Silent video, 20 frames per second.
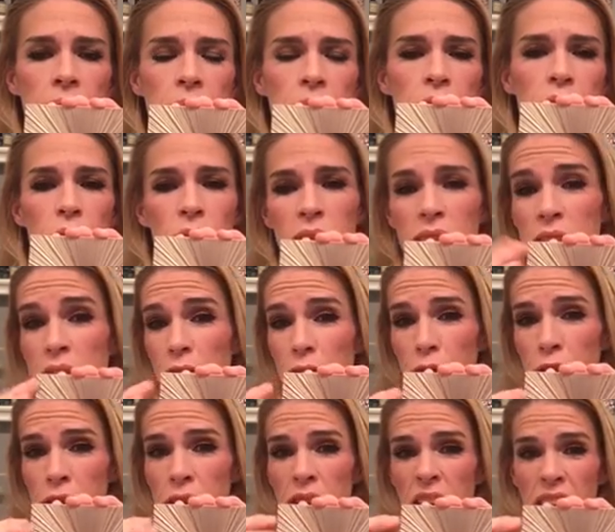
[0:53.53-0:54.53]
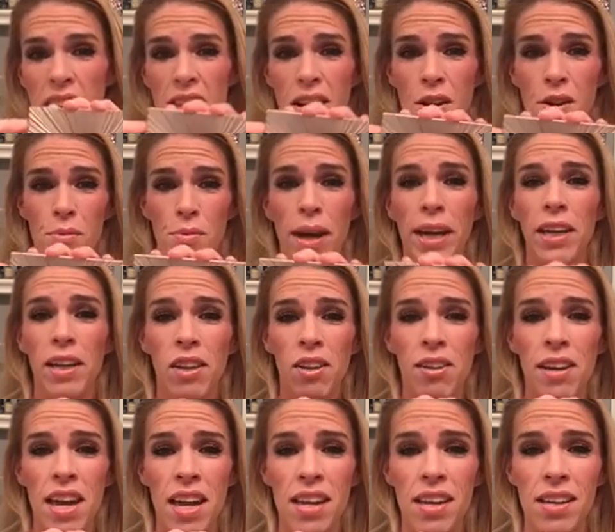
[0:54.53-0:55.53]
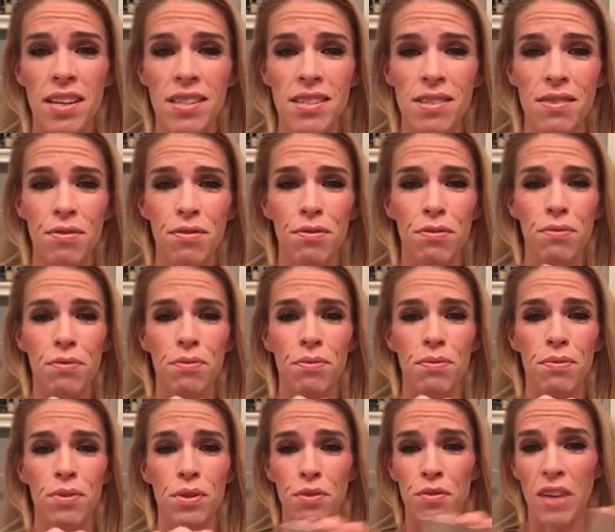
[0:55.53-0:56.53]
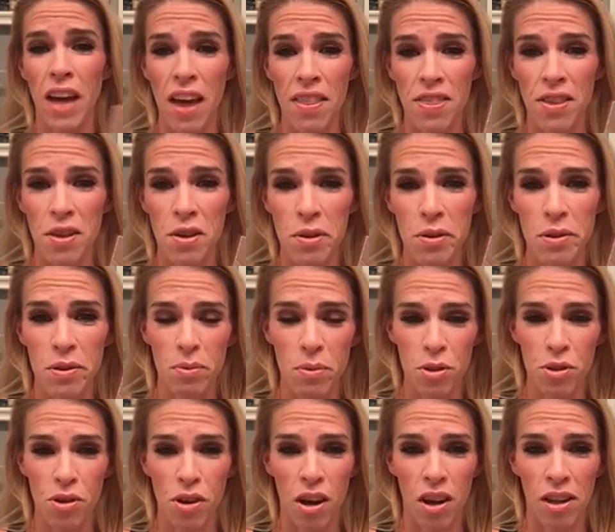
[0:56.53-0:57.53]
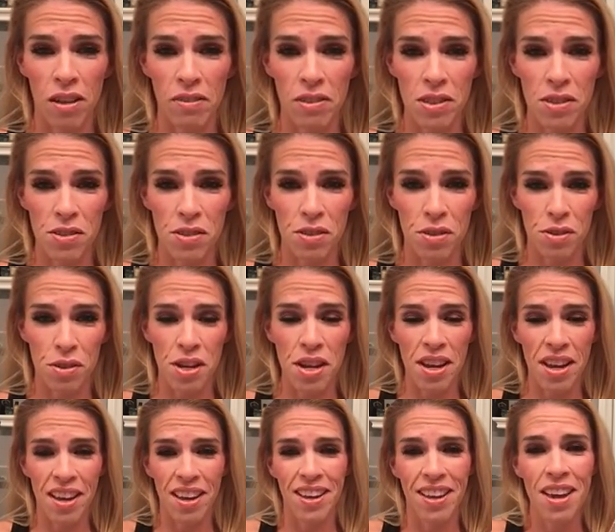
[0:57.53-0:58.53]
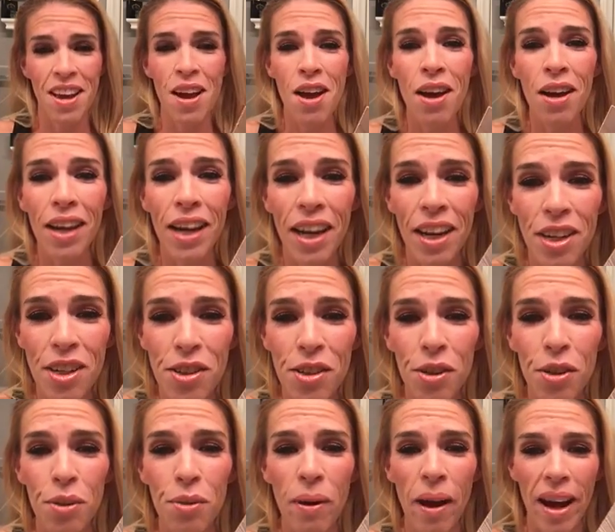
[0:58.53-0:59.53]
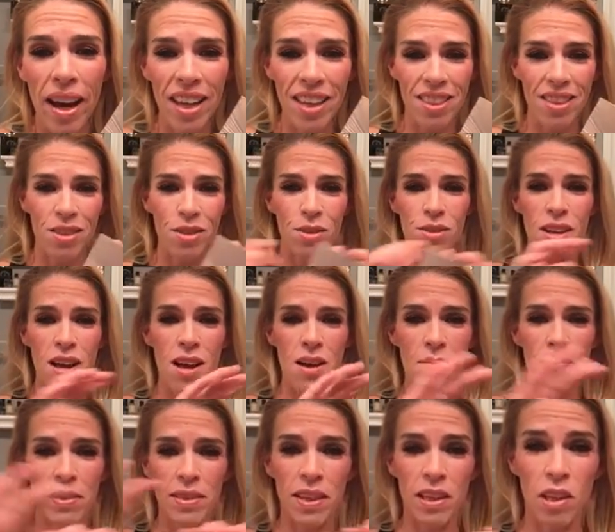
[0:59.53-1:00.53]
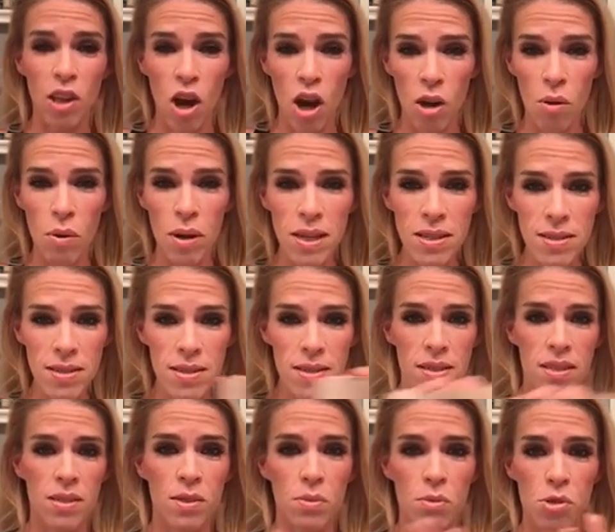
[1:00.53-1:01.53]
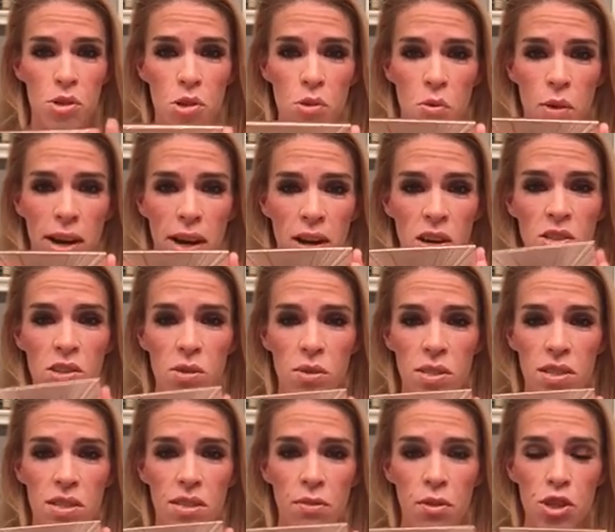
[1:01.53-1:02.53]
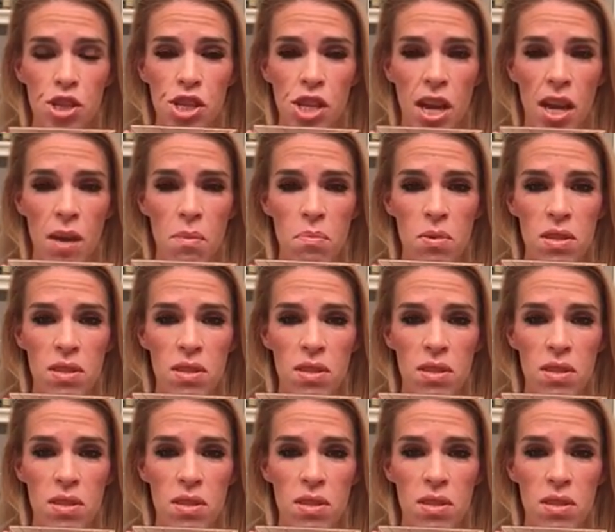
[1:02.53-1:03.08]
So it's different than the regular Nakeds if you've got those, which all of us usually kind of do, right? Those, the long ones. This one's square, so it's a different shape.